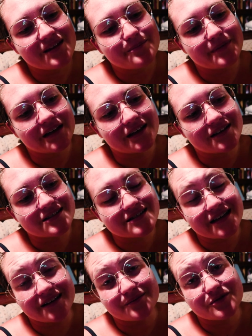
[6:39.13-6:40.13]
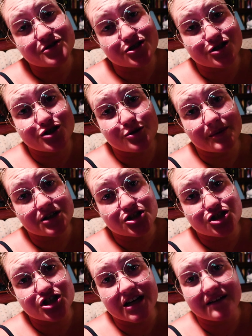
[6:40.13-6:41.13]
Because yeah, it was just too
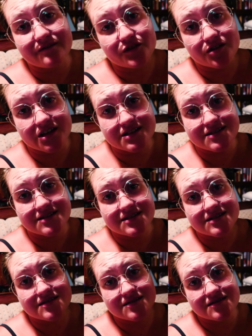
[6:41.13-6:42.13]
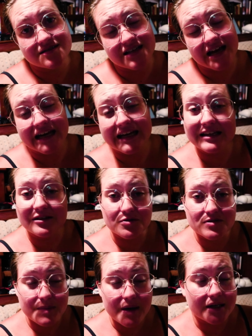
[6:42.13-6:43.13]
much chain for this tiny little
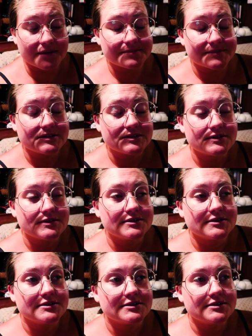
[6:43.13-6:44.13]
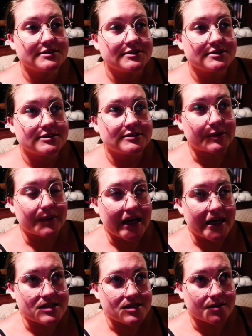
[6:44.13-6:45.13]
spot. So we
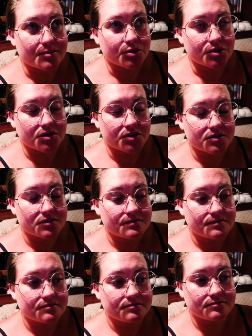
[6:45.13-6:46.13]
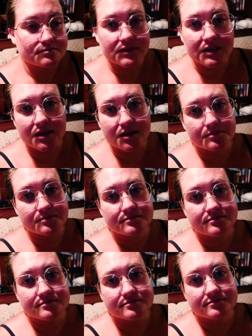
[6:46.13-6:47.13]
had to pull it up,
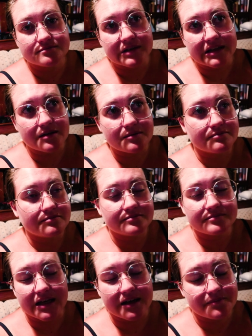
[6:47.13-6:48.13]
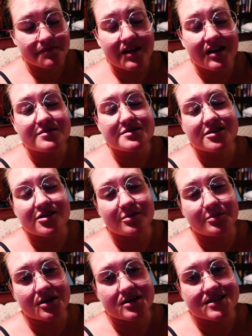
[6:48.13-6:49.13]
and then yeah, it was a long
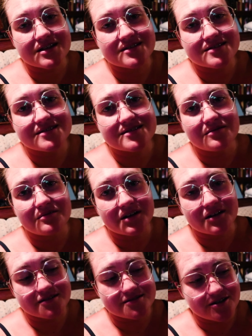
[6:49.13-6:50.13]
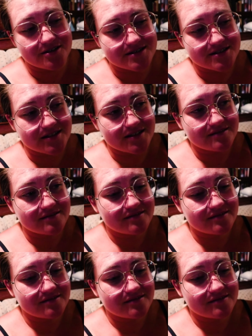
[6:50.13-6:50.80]
process. We were exhausted.